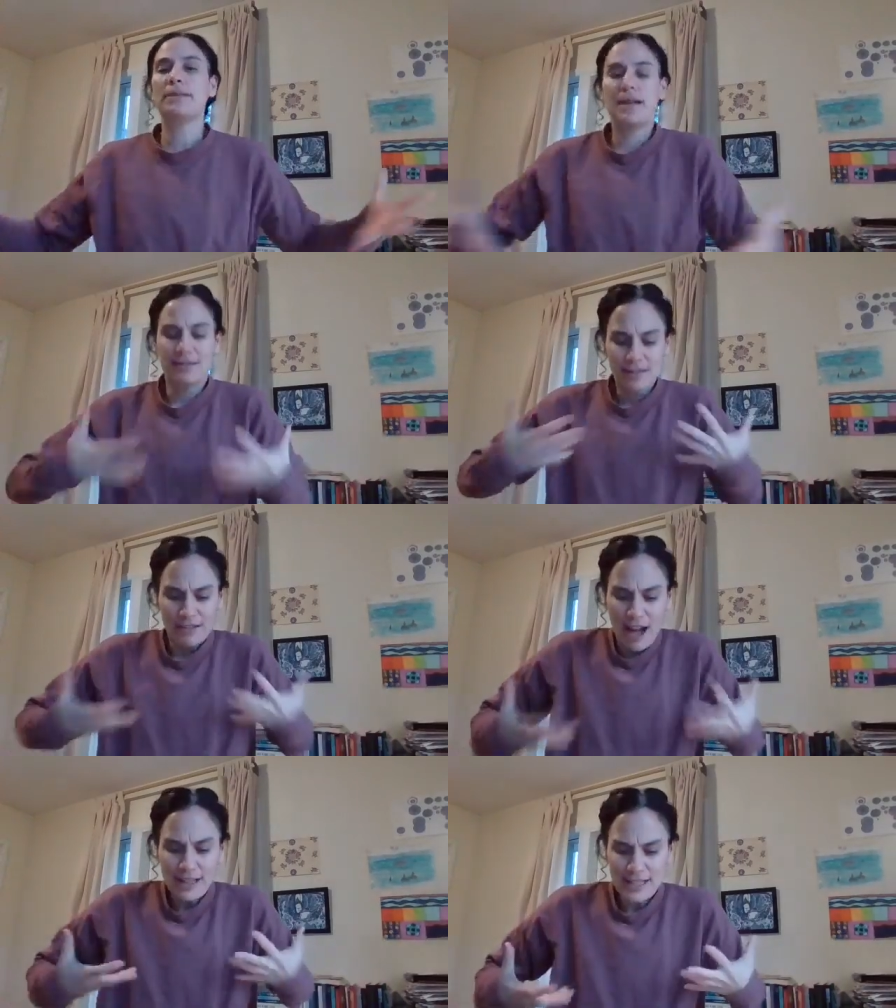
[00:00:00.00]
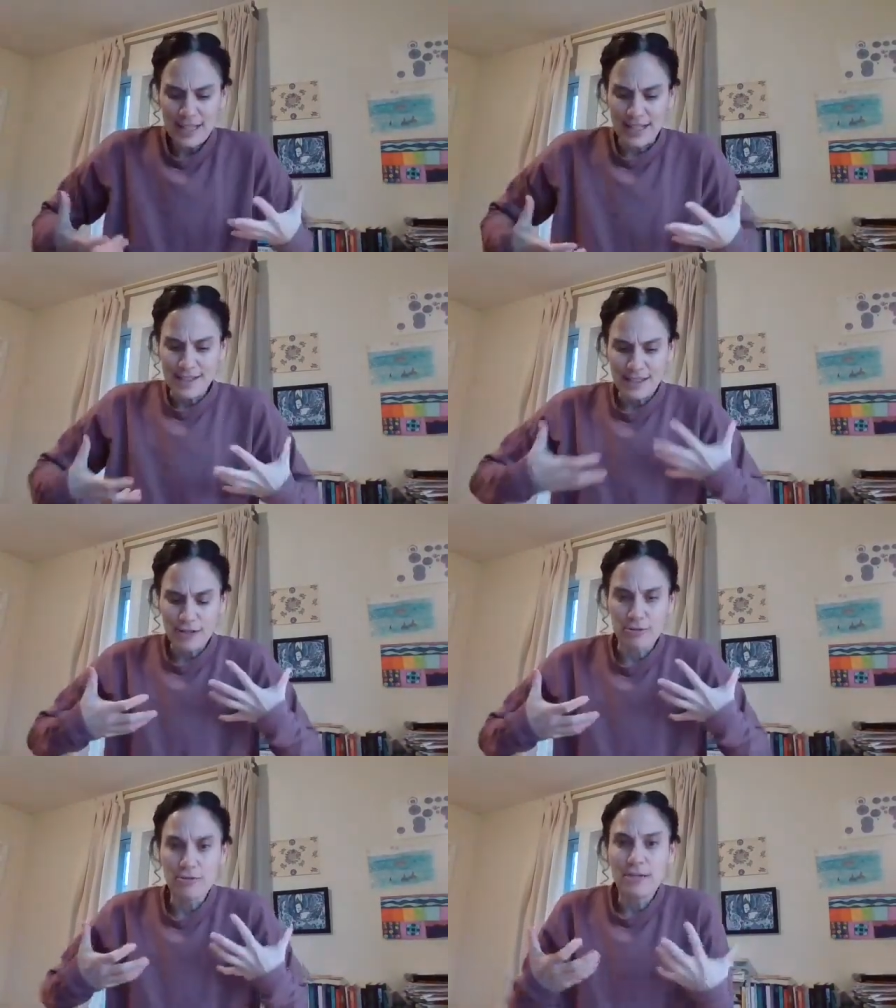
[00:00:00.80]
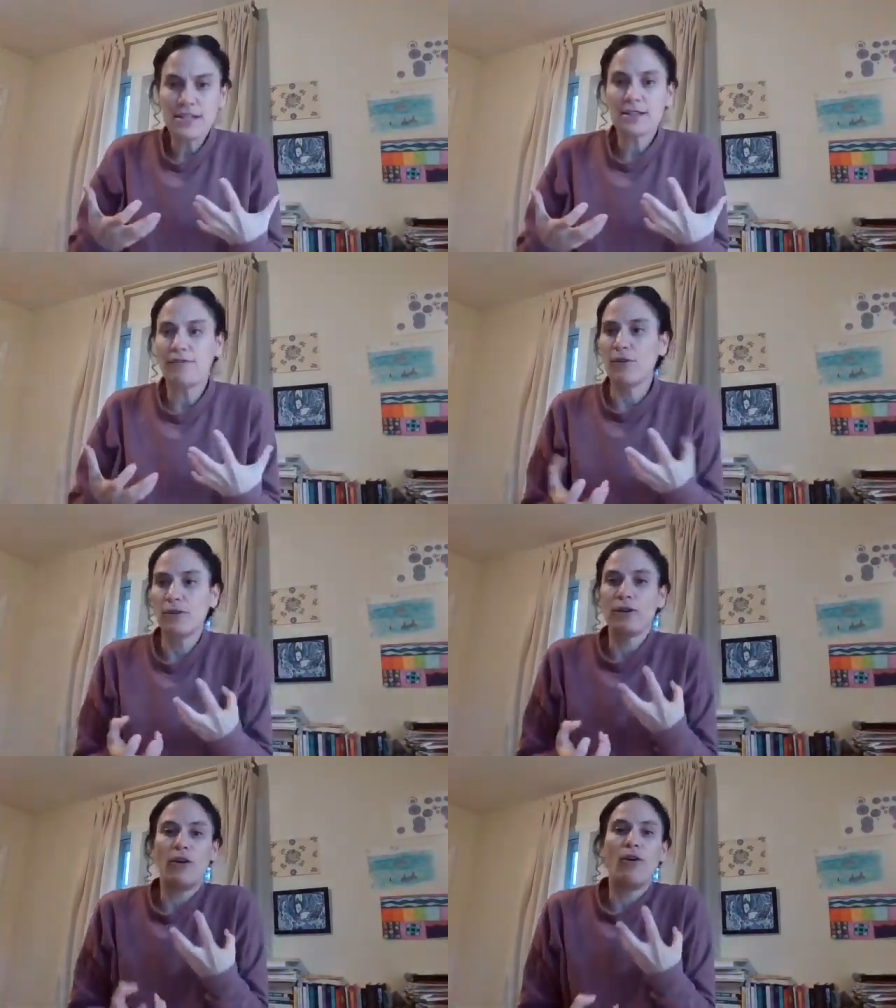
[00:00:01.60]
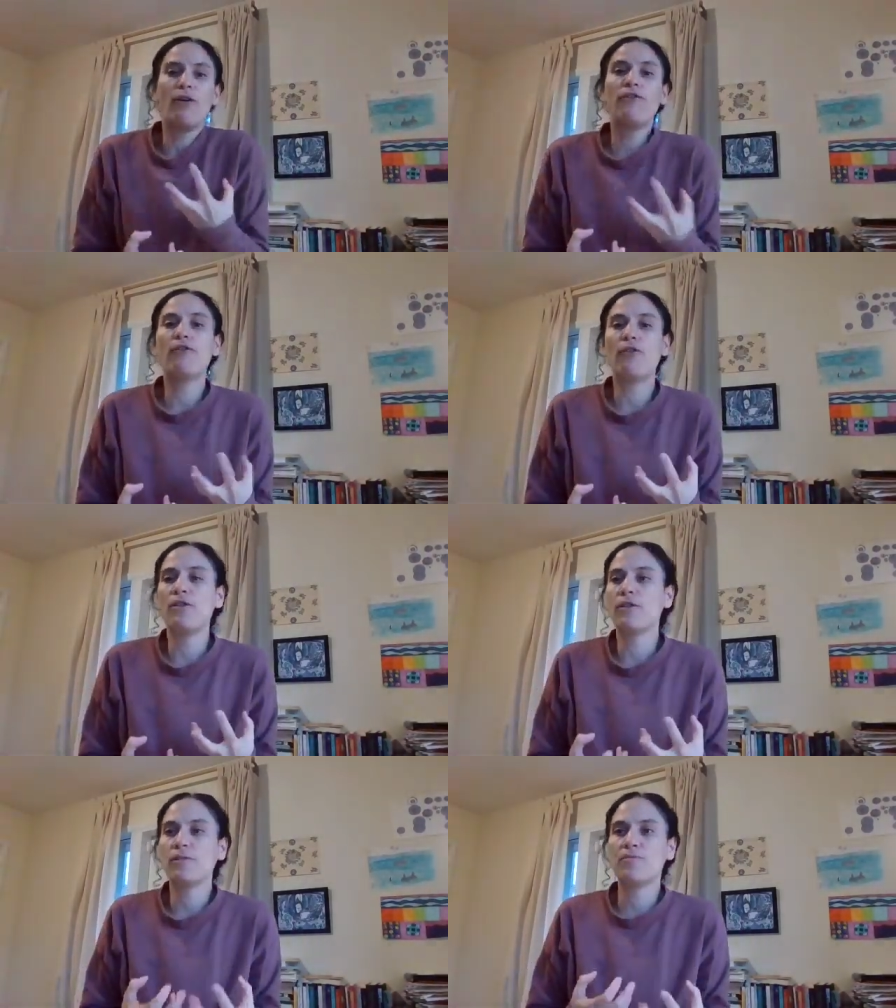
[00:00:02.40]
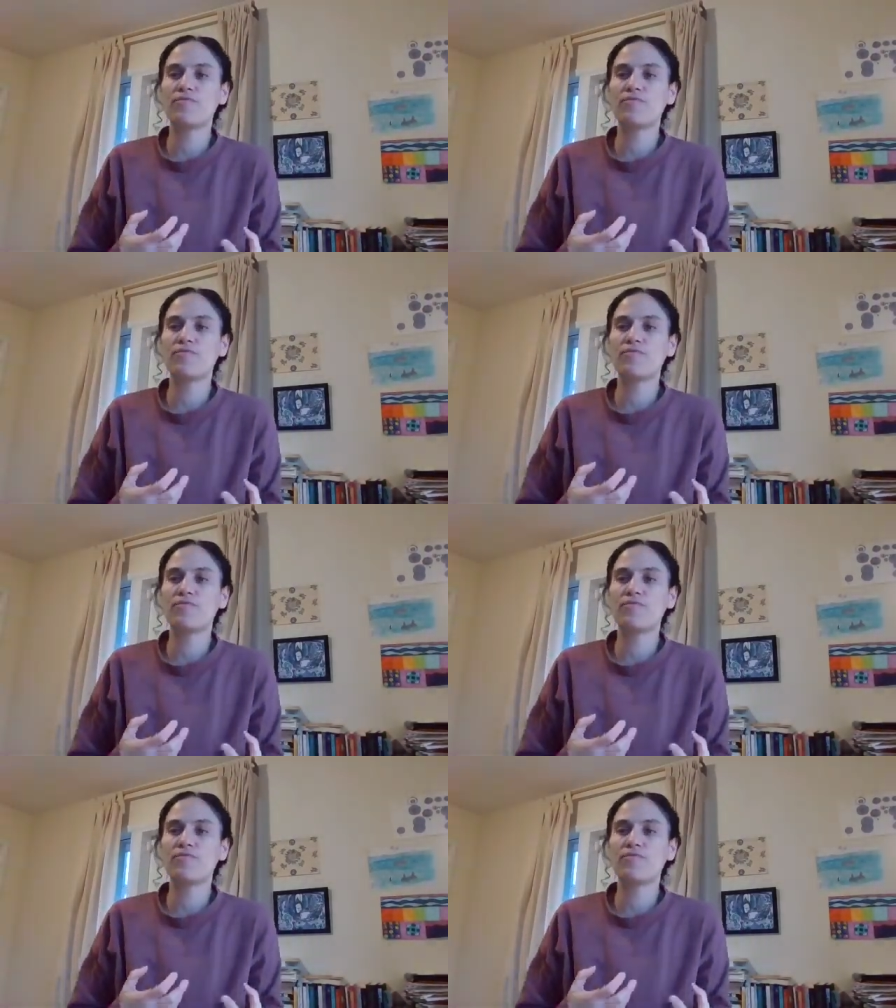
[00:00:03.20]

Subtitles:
that toxic, stressful, awful,